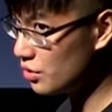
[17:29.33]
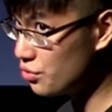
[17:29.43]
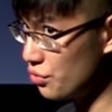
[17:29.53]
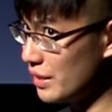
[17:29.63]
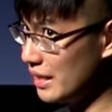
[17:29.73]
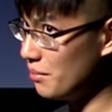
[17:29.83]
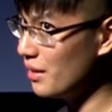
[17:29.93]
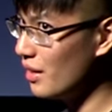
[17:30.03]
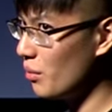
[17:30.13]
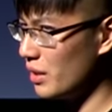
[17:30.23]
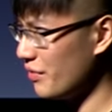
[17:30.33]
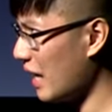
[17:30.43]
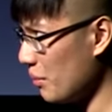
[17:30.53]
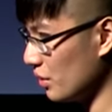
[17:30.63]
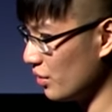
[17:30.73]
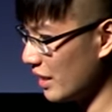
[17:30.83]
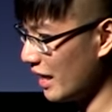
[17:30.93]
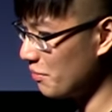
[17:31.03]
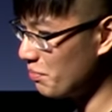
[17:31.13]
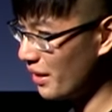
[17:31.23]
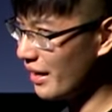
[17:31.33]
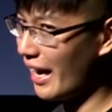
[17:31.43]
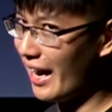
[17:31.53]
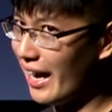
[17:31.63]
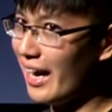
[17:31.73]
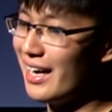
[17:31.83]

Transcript: dream, whatever that would look like, but